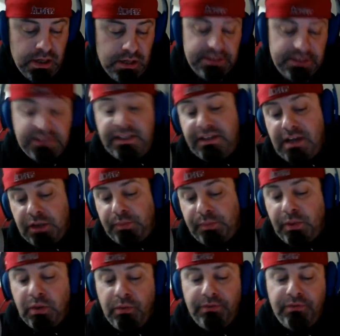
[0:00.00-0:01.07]
He's at the
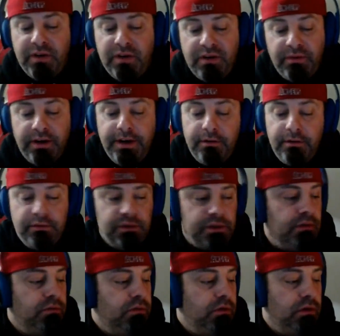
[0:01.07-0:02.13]
hospital with a friend right now,
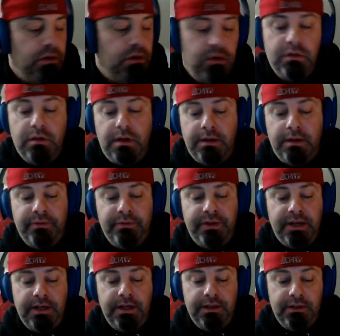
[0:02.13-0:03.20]
so I don't
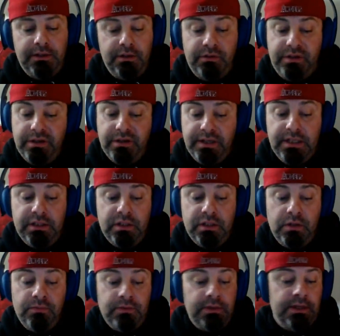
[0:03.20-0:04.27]
think anything too serious.
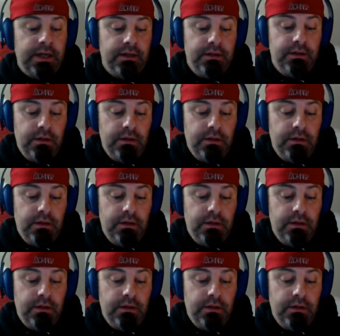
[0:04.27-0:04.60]
Hopefully not.